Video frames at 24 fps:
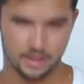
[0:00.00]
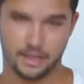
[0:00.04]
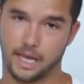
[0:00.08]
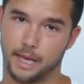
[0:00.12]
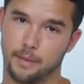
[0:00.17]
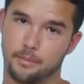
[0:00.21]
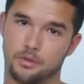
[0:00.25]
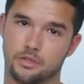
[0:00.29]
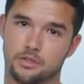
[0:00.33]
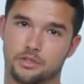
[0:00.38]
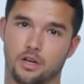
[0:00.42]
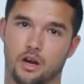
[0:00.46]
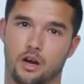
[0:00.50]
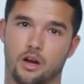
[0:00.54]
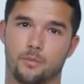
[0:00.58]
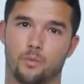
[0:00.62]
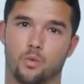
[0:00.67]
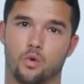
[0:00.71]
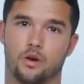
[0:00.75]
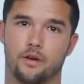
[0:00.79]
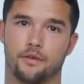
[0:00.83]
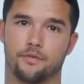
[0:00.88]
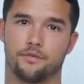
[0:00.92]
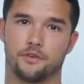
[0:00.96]
Labels
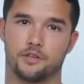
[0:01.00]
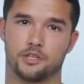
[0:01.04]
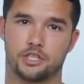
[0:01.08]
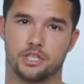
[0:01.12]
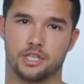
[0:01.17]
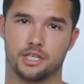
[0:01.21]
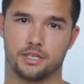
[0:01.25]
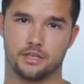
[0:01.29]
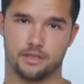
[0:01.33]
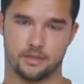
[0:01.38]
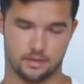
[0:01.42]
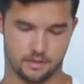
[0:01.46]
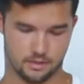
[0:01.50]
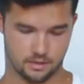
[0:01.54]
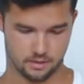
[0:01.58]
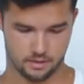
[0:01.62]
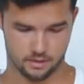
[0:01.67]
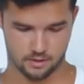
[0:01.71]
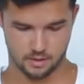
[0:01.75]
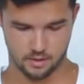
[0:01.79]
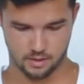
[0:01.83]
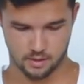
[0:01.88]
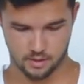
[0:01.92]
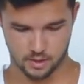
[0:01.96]
are more efficient,
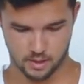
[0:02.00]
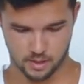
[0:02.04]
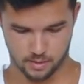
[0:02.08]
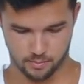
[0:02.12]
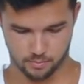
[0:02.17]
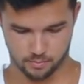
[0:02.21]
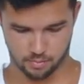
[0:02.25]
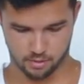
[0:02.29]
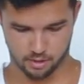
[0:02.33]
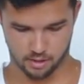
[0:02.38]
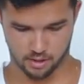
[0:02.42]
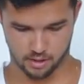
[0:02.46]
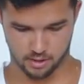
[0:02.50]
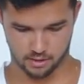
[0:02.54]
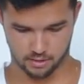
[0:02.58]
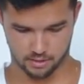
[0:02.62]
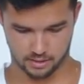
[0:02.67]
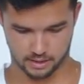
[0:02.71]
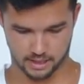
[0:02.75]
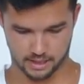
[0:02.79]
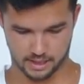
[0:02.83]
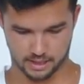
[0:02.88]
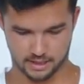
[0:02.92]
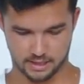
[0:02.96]

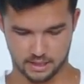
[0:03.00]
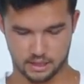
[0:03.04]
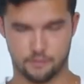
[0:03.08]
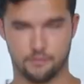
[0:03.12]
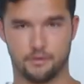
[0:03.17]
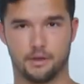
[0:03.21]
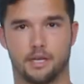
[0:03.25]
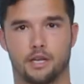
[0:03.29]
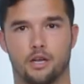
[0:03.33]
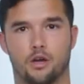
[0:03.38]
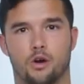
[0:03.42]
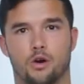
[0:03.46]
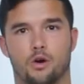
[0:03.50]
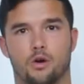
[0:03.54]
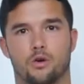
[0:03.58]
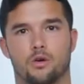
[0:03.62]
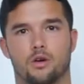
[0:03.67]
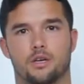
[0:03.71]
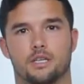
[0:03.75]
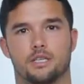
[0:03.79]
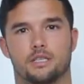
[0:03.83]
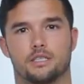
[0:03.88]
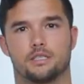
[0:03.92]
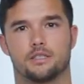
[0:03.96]
but again, this
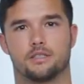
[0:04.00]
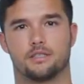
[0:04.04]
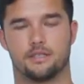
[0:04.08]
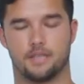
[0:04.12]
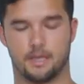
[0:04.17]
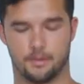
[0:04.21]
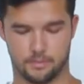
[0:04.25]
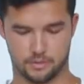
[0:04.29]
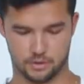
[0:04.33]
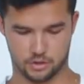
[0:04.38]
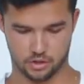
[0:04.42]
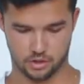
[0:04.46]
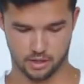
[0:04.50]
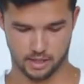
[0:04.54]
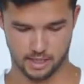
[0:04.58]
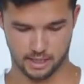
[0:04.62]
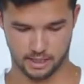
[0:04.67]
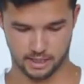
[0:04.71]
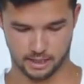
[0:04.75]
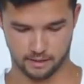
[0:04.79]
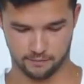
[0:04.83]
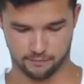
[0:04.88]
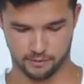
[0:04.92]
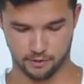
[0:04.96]
video is
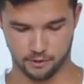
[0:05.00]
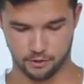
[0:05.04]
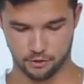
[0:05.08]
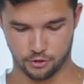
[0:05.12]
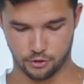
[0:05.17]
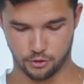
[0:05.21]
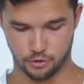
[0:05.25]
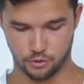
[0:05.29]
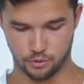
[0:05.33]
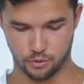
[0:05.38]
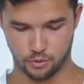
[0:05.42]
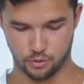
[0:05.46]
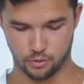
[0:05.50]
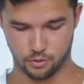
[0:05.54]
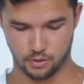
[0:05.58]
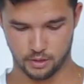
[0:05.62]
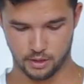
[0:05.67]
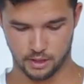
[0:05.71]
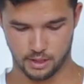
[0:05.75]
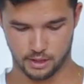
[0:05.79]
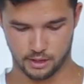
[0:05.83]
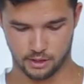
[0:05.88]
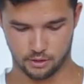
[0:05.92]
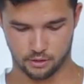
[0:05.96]
demonstrating if you're new,
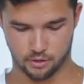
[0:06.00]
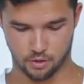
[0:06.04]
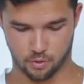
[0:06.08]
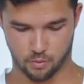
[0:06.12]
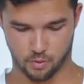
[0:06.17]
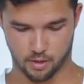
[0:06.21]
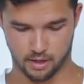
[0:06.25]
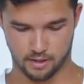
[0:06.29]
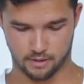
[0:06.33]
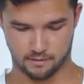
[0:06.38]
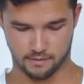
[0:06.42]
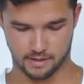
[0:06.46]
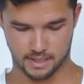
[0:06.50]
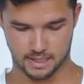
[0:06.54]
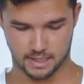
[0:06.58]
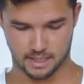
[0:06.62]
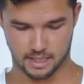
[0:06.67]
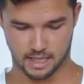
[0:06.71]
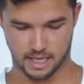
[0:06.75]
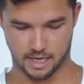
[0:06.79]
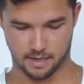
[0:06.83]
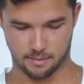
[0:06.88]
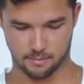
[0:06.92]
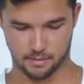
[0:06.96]
don't want to
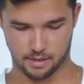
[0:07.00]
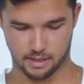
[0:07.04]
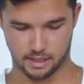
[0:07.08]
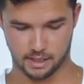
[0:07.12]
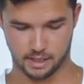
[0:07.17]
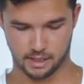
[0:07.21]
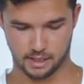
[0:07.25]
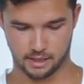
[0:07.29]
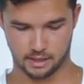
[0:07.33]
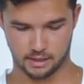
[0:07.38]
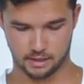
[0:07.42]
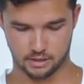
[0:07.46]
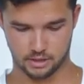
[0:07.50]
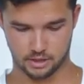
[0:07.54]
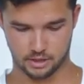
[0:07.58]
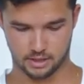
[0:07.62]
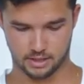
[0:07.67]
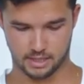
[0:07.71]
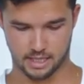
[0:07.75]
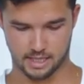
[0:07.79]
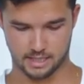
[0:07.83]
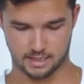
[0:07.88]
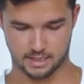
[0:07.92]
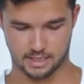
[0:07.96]
invest a lot of money,
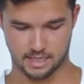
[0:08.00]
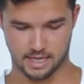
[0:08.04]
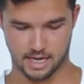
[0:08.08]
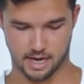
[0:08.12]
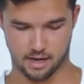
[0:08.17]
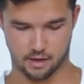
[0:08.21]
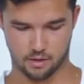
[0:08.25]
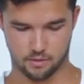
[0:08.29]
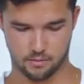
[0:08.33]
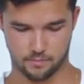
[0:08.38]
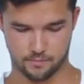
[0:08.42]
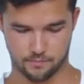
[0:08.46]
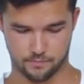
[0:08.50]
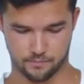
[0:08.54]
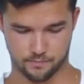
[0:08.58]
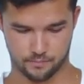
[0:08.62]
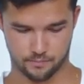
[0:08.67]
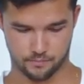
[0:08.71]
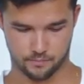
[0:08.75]
just test it out.